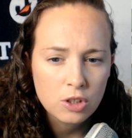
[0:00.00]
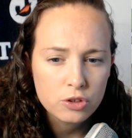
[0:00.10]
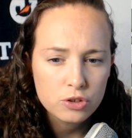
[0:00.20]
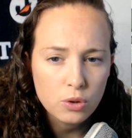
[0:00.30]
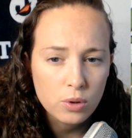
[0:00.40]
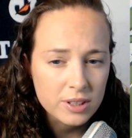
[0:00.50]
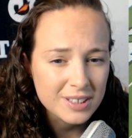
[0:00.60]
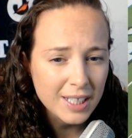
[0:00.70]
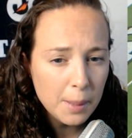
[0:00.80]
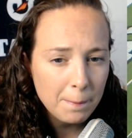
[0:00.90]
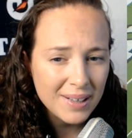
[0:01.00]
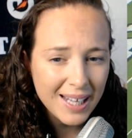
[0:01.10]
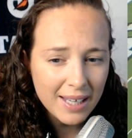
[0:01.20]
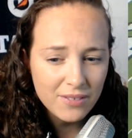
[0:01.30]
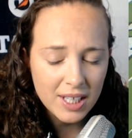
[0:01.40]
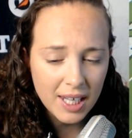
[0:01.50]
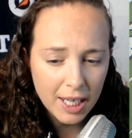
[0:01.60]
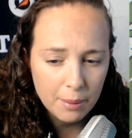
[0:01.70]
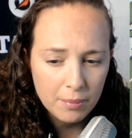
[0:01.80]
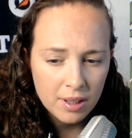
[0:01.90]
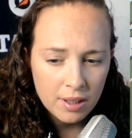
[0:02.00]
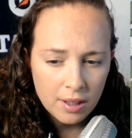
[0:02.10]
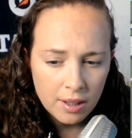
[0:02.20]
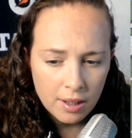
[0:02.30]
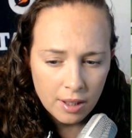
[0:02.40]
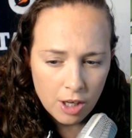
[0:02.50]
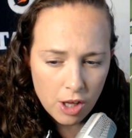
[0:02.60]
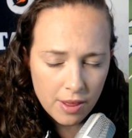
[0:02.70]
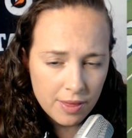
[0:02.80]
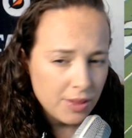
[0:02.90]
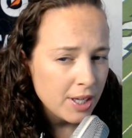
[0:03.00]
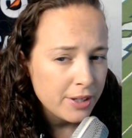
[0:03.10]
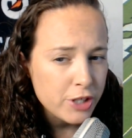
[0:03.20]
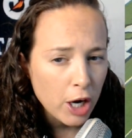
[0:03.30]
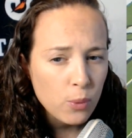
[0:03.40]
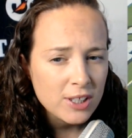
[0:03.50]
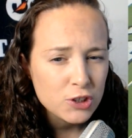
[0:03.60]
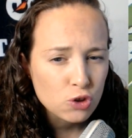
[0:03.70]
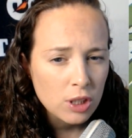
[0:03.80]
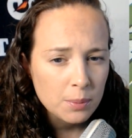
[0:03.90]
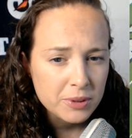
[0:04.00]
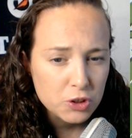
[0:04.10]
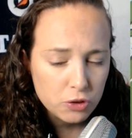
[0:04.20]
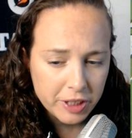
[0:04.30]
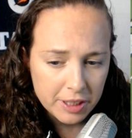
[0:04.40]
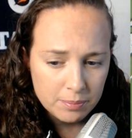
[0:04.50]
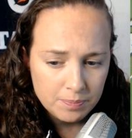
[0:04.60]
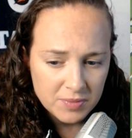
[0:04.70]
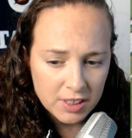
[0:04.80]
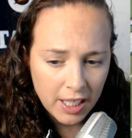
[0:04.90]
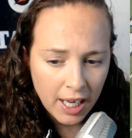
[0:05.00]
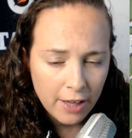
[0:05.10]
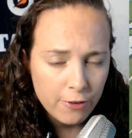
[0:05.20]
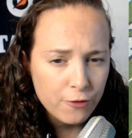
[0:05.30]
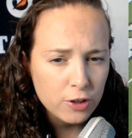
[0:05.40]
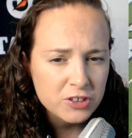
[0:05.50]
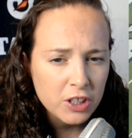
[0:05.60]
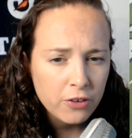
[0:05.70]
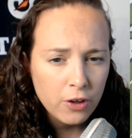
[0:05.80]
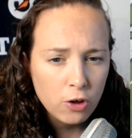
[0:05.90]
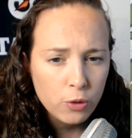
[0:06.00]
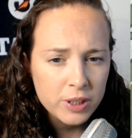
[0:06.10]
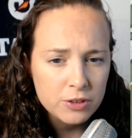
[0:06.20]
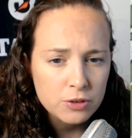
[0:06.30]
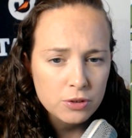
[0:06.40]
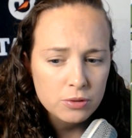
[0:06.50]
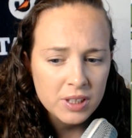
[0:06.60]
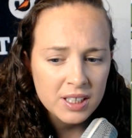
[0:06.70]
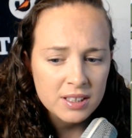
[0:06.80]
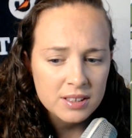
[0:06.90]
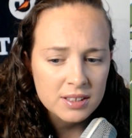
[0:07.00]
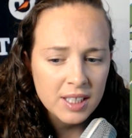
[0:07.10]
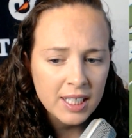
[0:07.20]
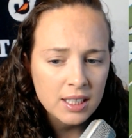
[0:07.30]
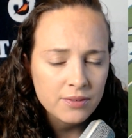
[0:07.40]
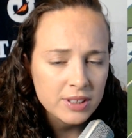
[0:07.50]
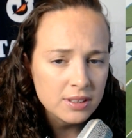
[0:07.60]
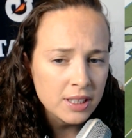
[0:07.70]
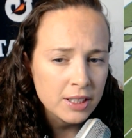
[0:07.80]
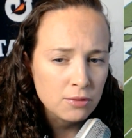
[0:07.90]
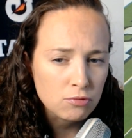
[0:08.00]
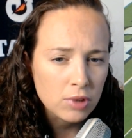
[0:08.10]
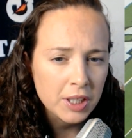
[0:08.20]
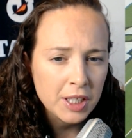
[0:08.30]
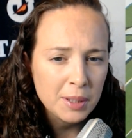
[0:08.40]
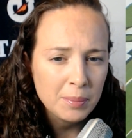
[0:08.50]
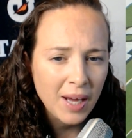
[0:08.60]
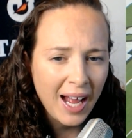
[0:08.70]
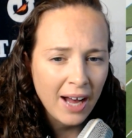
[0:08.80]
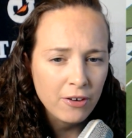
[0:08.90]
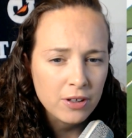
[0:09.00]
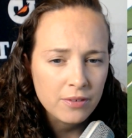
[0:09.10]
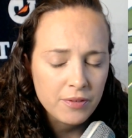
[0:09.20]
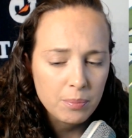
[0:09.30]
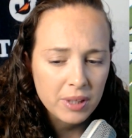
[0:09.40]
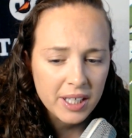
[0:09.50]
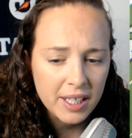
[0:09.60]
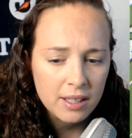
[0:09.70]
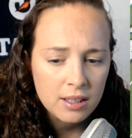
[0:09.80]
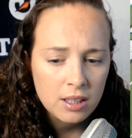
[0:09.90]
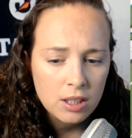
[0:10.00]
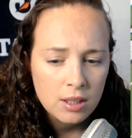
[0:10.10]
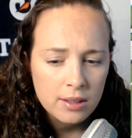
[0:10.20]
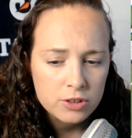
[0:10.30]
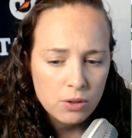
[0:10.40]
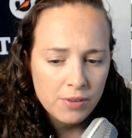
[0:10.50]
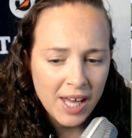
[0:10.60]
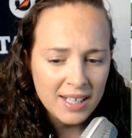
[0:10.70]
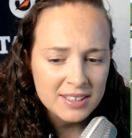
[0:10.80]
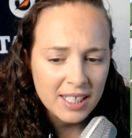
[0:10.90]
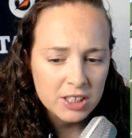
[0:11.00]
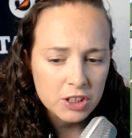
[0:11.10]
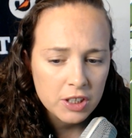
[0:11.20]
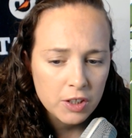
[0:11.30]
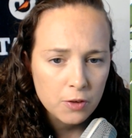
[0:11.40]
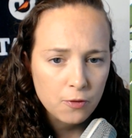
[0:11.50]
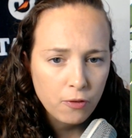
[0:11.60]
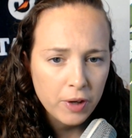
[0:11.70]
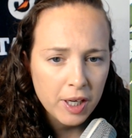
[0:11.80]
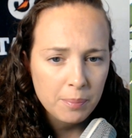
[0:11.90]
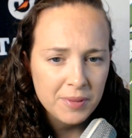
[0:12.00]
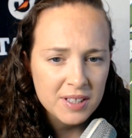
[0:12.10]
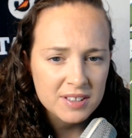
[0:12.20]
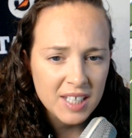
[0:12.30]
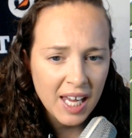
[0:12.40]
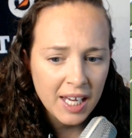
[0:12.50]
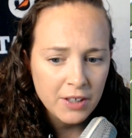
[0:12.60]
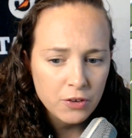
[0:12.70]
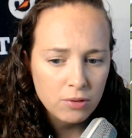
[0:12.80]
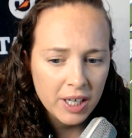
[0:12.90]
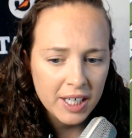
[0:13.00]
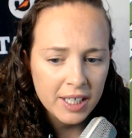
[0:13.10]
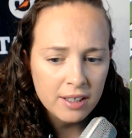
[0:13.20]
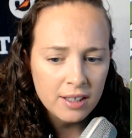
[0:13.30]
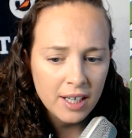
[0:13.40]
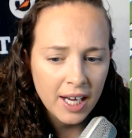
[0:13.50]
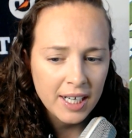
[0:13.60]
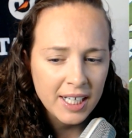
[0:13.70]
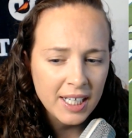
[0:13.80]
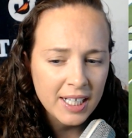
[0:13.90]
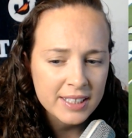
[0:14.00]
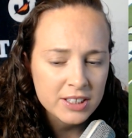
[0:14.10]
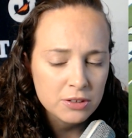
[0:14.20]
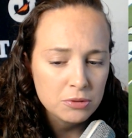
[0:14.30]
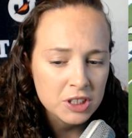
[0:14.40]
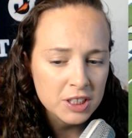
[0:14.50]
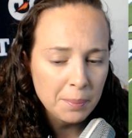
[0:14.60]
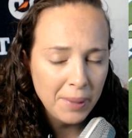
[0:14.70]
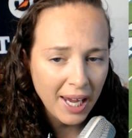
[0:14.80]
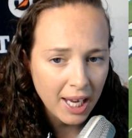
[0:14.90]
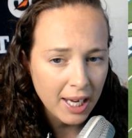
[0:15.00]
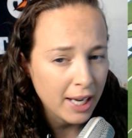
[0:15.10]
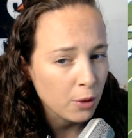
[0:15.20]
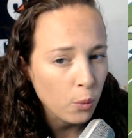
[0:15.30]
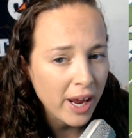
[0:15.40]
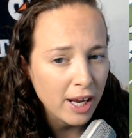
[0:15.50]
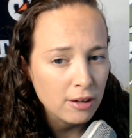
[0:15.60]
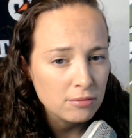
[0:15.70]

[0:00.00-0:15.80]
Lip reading: So on the second play of the game, the Jaguars draw up a screen. And the first thing they're going to do is take Laviska and run him out of the play. So that is actually going to free up this end right here. And he gets to sit back and wait